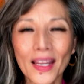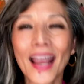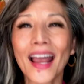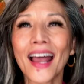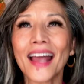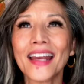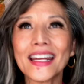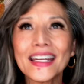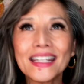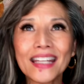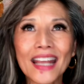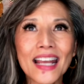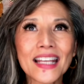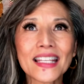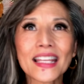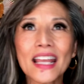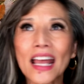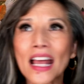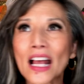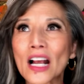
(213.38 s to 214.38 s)
And it takes
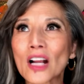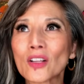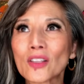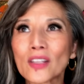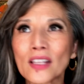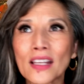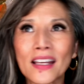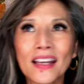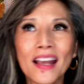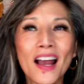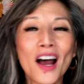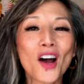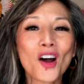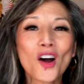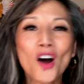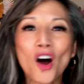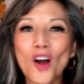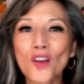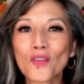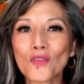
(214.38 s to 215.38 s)
a healthy
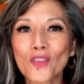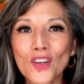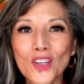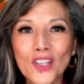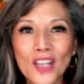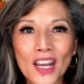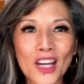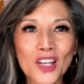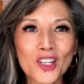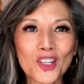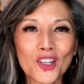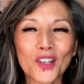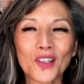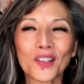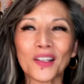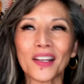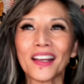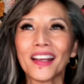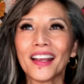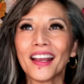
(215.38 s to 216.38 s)
conversation,
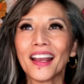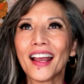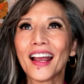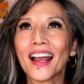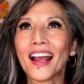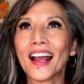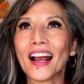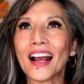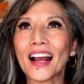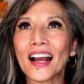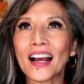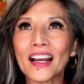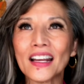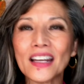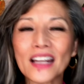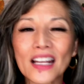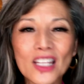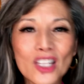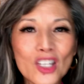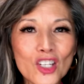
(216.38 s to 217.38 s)
an
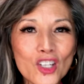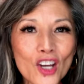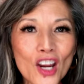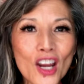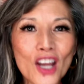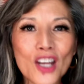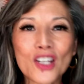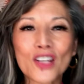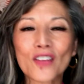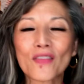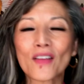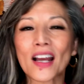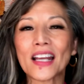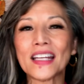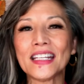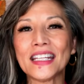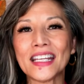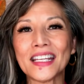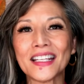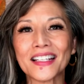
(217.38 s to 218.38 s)
exchange of
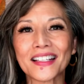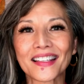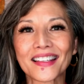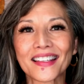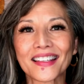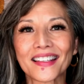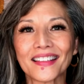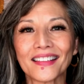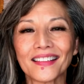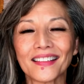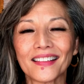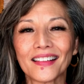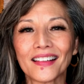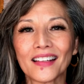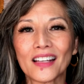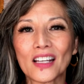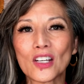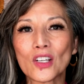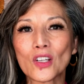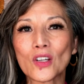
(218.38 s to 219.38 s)
ideas
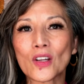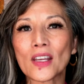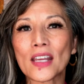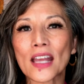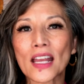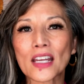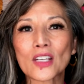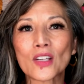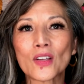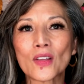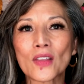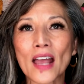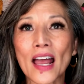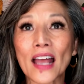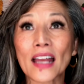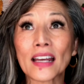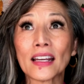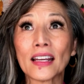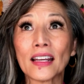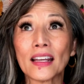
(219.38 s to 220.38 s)
to get to
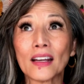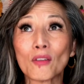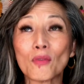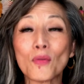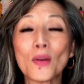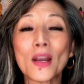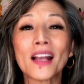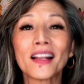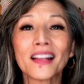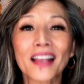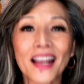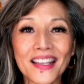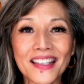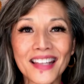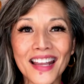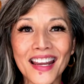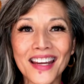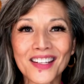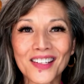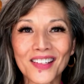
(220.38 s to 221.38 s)
that
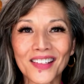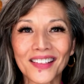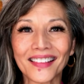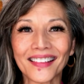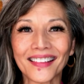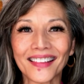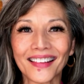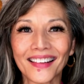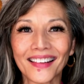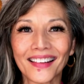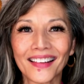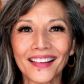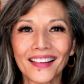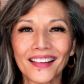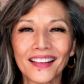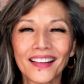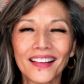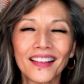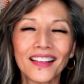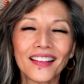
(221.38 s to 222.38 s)
realization
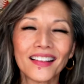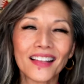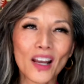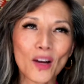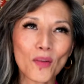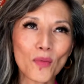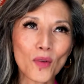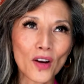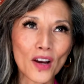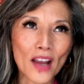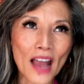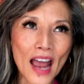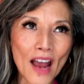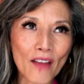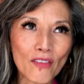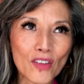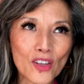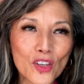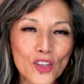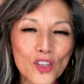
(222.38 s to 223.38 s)
that we
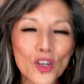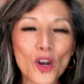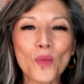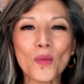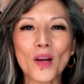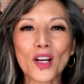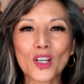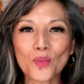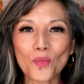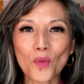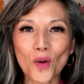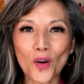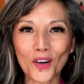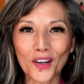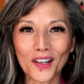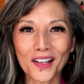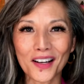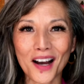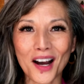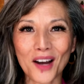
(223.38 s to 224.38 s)
have so much more
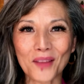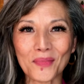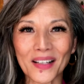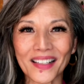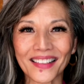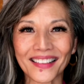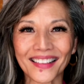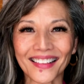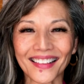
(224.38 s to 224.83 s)
in common.